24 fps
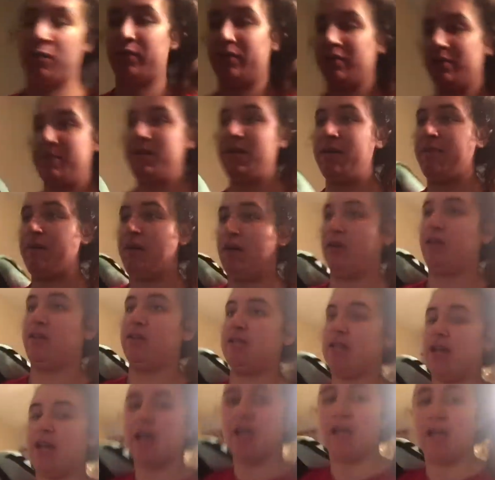wants me to be on a
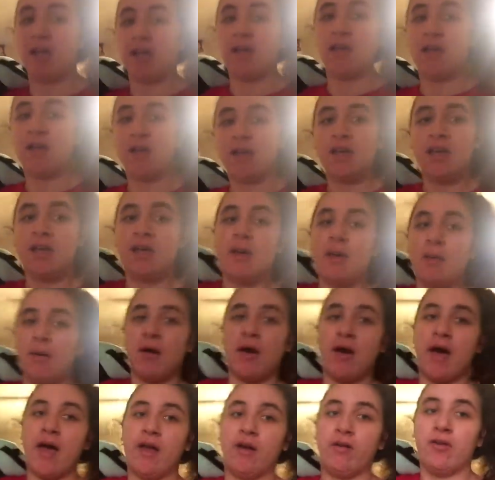diet.
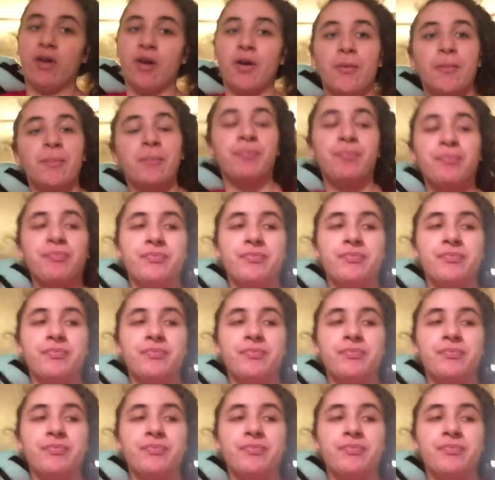I don't know.